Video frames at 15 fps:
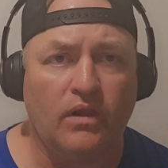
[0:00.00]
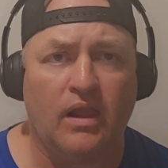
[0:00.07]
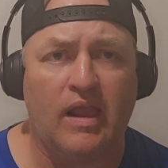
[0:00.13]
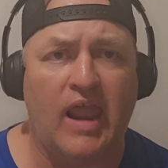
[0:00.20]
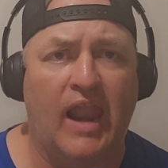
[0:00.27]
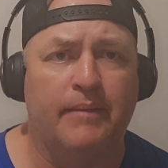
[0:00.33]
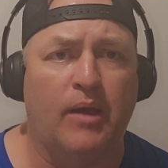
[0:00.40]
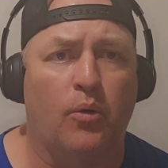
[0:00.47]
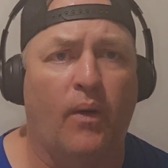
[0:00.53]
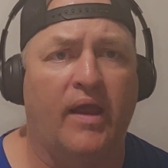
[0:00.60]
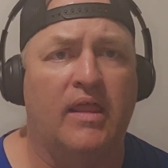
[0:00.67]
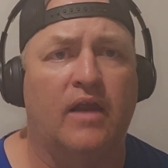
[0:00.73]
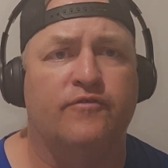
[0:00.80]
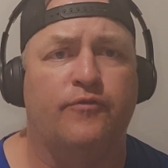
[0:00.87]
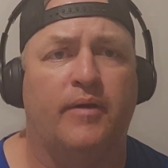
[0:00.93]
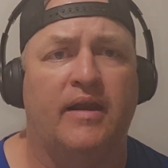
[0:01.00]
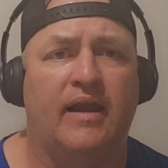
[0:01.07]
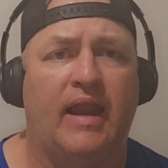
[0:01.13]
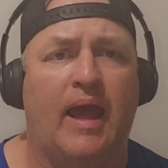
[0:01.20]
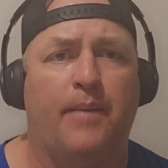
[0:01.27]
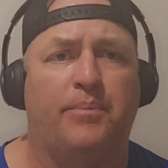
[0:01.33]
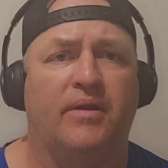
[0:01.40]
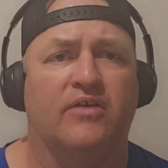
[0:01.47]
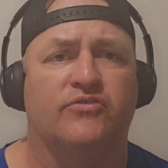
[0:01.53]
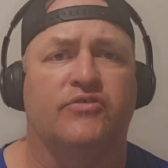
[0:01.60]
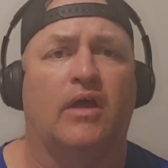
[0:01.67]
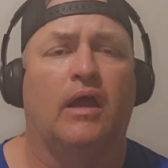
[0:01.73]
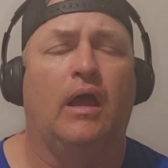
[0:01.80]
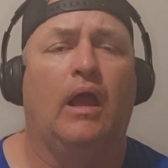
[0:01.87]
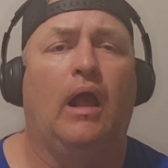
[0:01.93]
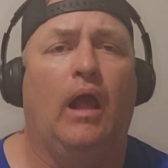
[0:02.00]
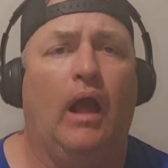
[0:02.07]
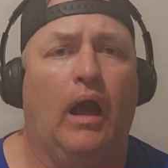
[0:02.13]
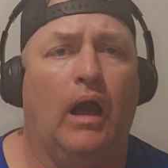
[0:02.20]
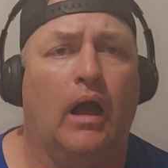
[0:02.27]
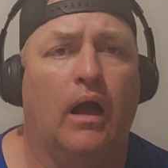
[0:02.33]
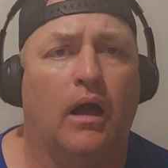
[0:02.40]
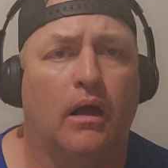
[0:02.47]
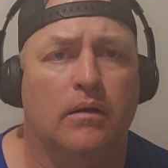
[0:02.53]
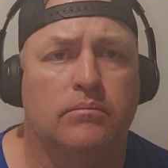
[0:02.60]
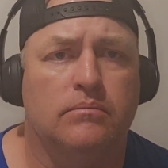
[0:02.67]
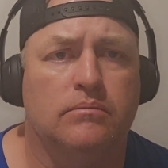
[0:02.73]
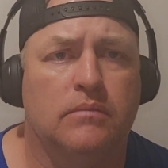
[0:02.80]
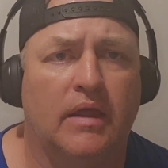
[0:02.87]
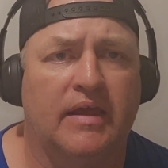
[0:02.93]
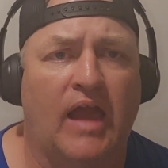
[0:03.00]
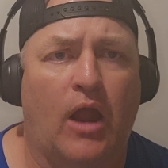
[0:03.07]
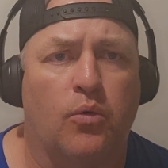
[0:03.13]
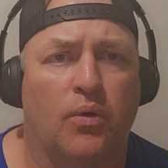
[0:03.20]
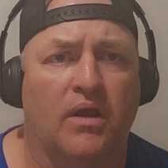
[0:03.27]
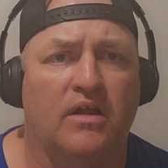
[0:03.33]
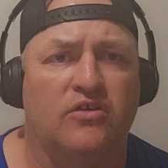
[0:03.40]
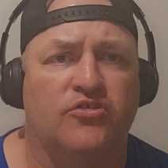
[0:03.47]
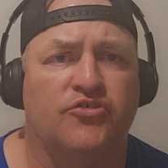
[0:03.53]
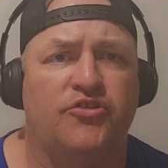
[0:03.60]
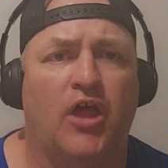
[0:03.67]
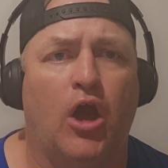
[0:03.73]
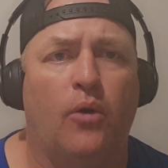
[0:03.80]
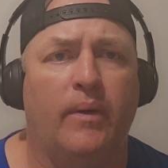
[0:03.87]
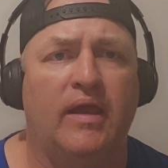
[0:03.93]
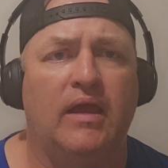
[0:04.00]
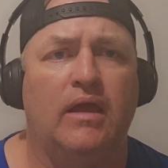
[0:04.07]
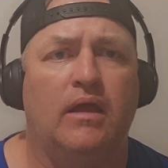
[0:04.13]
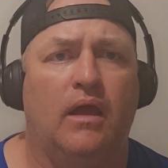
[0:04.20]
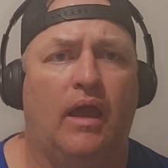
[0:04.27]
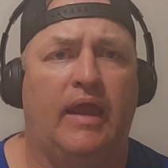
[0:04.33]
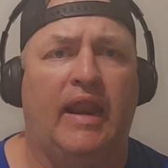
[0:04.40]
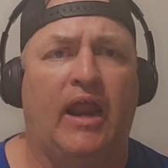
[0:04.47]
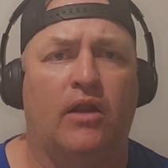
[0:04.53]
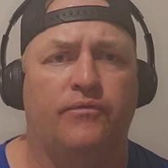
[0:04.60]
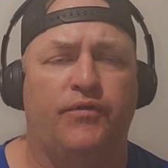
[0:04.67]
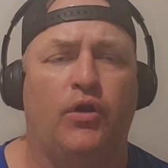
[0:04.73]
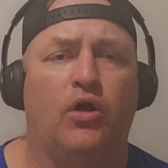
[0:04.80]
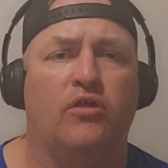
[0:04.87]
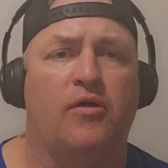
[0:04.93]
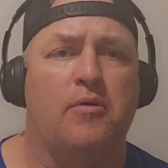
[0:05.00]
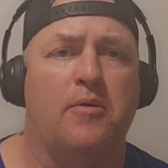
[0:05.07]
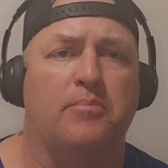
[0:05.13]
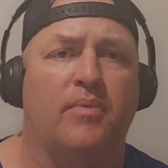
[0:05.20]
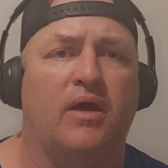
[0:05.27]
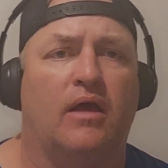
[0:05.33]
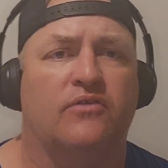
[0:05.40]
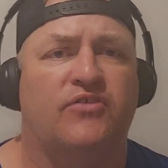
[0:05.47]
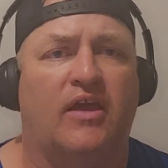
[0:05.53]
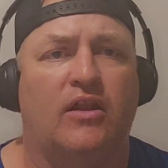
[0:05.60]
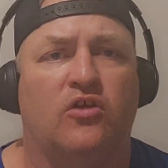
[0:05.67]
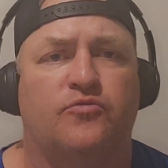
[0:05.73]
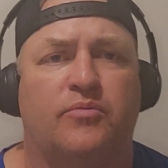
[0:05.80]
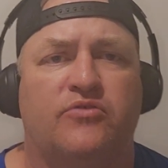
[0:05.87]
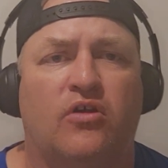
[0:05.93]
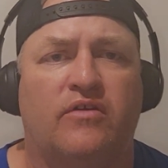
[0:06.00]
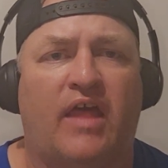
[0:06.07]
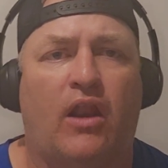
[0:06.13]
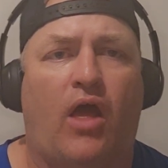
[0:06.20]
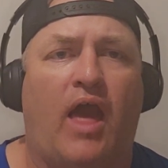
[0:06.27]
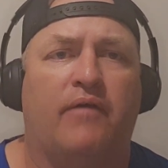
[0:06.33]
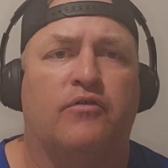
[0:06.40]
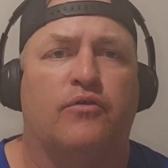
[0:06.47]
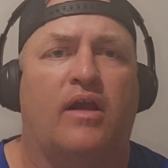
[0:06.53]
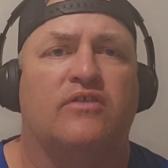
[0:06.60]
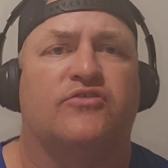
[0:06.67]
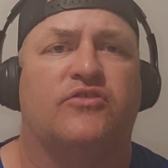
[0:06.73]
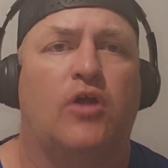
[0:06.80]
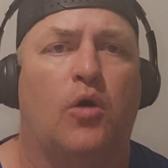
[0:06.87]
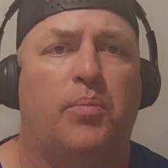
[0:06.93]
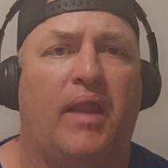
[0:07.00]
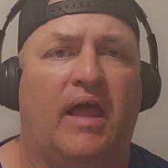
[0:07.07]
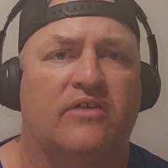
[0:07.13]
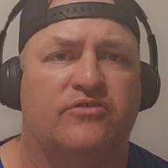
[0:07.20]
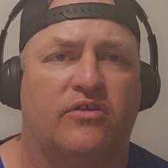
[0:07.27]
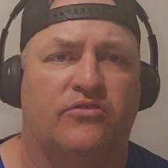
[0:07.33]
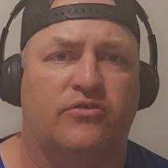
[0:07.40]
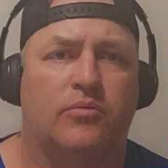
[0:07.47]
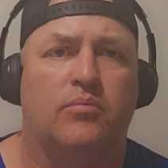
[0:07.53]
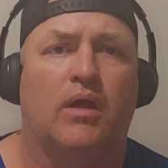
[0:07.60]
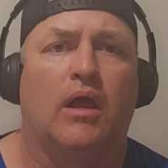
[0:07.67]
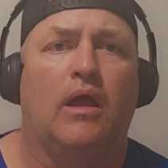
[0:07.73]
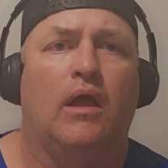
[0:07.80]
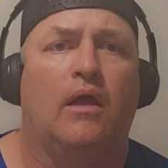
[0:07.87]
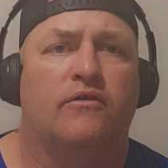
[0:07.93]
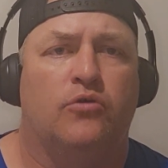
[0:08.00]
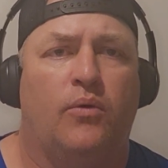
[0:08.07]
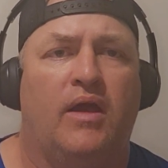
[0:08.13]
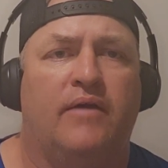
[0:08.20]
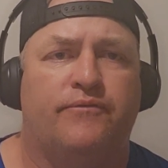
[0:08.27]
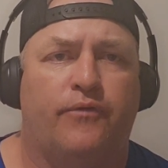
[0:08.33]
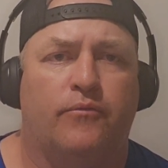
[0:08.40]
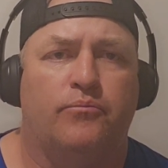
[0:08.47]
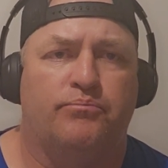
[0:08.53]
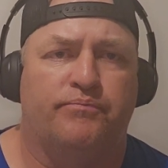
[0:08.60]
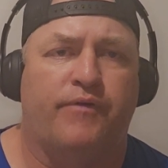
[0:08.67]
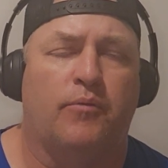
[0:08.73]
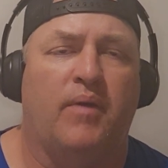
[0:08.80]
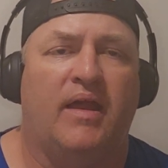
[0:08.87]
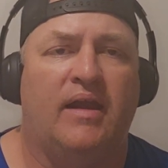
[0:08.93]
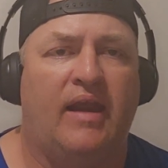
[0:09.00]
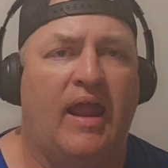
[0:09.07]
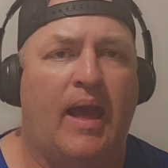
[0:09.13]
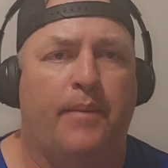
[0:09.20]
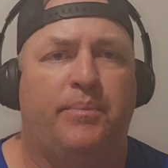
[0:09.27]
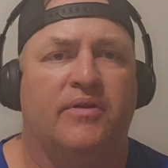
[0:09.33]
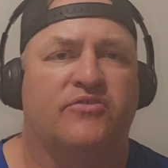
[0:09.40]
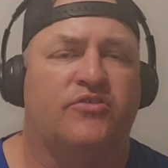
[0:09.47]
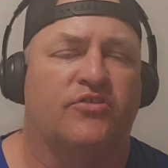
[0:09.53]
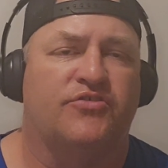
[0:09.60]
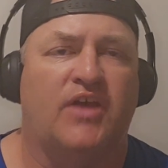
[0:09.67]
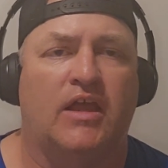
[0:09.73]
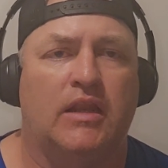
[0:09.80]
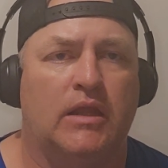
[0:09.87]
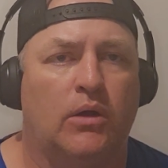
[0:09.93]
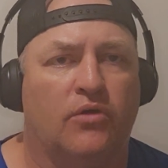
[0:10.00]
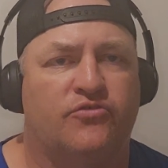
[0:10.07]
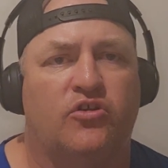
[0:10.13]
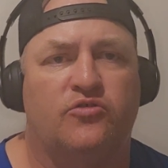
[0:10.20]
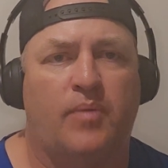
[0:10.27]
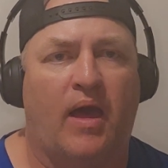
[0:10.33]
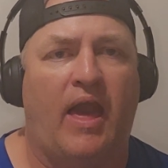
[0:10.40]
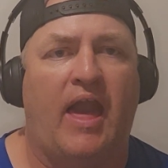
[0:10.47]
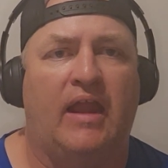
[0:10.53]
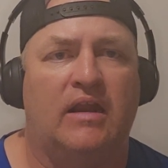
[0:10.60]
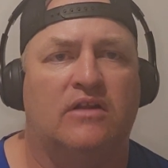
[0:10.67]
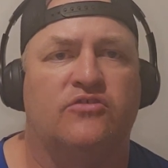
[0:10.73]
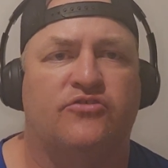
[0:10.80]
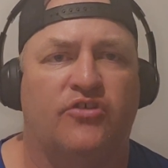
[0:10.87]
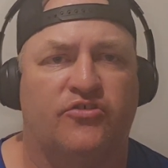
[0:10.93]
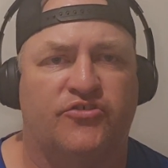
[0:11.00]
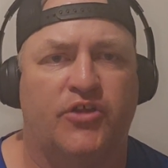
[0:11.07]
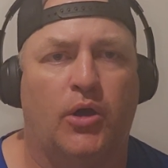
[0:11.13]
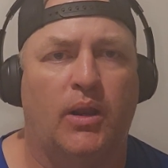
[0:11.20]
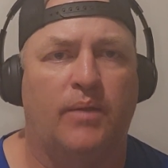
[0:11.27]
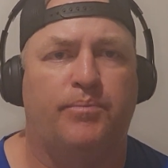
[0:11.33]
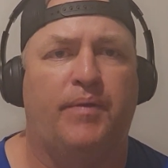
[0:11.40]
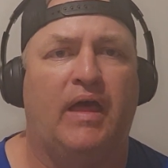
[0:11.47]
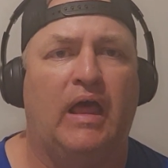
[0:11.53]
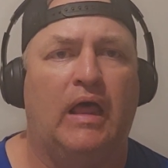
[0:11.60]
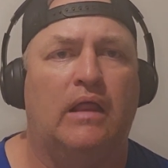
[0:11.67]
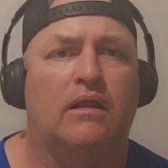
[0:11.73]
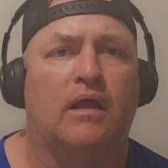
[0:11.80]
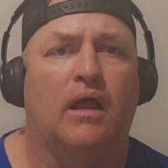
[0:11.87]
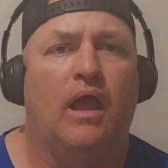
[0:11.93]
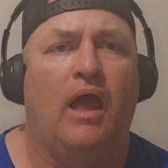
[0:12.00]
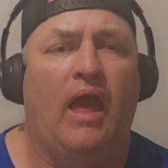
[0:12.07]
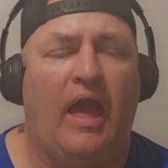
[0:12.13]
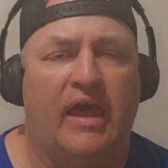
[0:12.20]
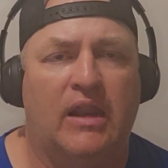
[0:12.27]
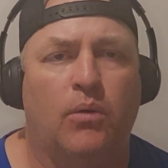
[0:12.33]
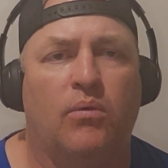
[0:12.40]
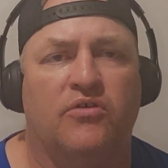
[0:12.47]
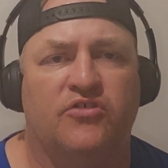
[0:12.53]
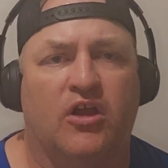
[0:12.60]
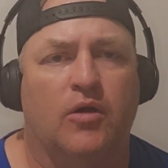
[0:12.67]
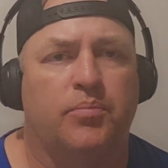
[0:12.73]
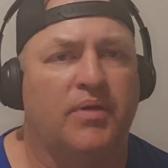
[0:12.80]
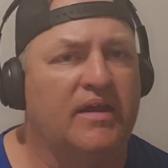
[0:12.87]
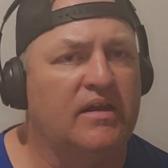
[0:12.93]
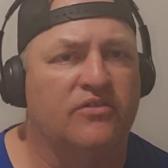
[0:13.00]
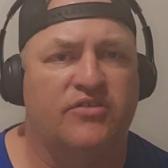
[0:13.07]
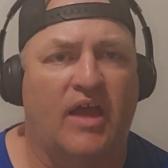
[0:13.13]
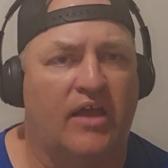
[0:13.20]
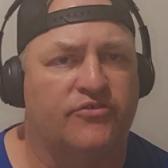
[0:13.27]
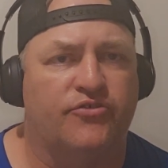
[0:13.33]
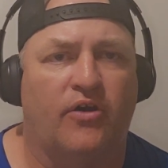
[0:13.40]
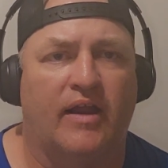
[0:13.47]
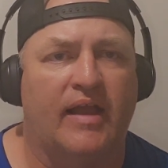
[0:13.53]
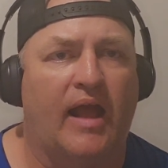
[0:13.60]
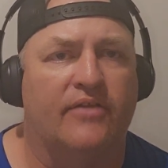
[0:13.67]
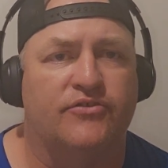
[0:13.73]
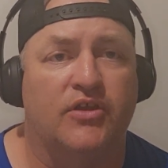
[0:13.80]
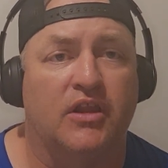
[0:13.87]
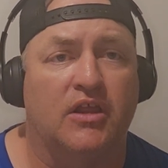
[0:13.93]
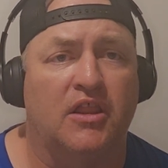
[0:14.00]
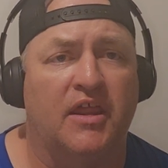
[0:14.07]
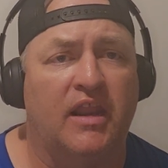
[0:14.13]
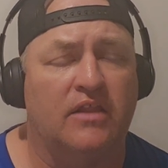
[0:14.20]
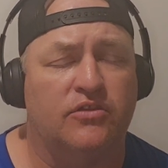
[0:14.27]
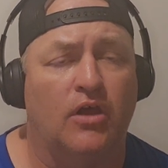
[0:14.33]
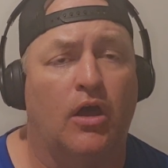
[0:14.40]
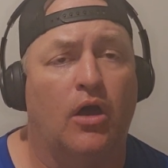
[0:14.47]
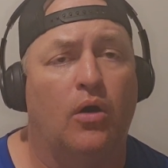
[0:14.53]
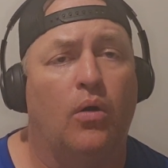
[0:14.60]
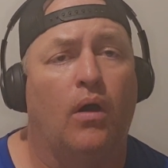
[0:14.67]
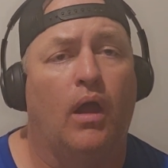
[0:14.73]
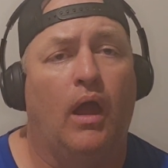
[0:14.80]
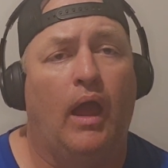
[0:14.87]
And on the way there from Indianapolis, it got really snowy. And I don't know if you know anything about St. Louis, Missouri. They don't have a great snowplow system. So we went from Indianapolis to St. Louis. There was about 8 inches of snow that fell. And it was a complete disaster. I got to the clinic, though.